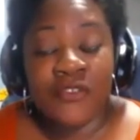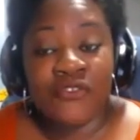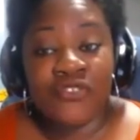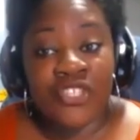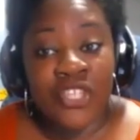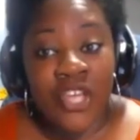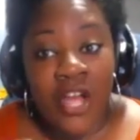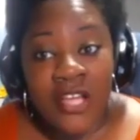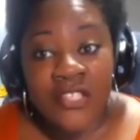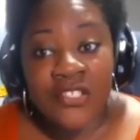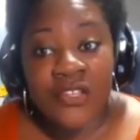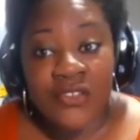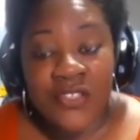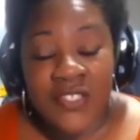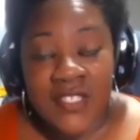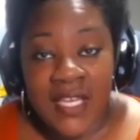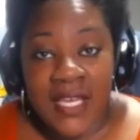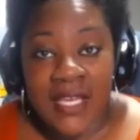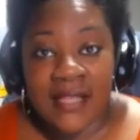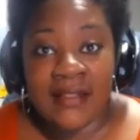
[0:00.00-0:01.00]
She also
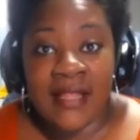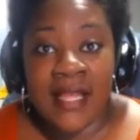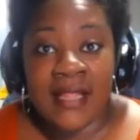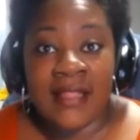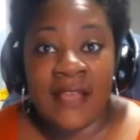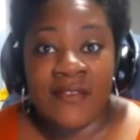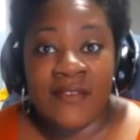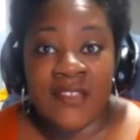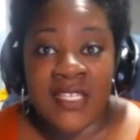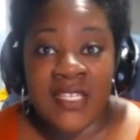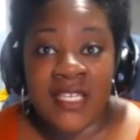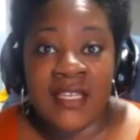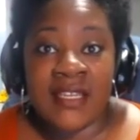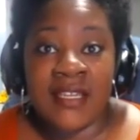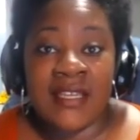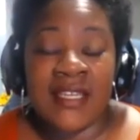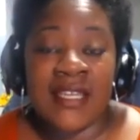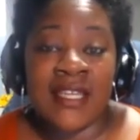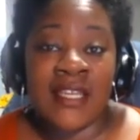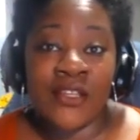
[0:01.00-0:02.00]
said that they've seen
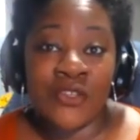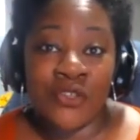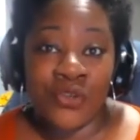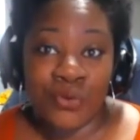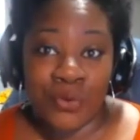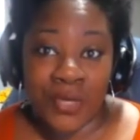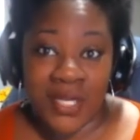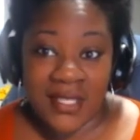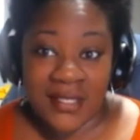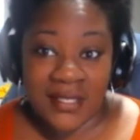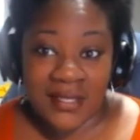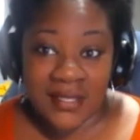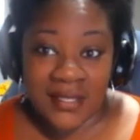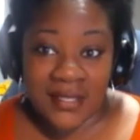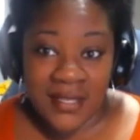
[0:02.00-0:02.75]
an increase